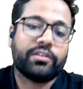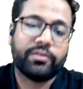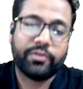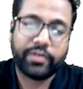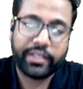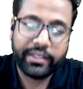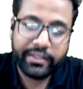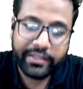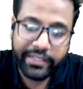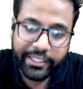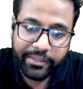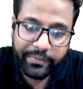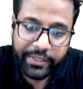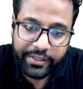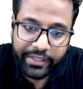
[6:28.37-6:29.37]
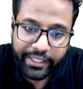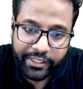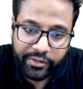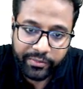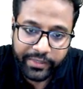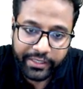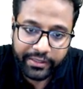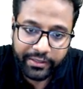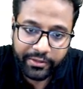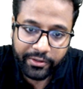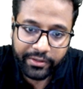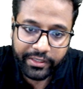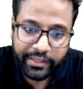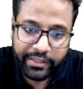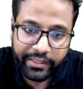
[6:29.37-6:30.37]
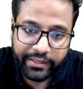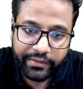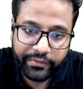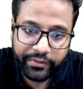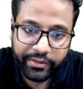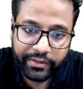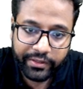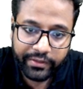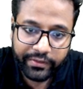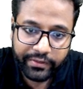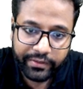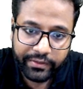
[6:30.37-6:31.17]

Okay, let me try to make the dotted lines for this.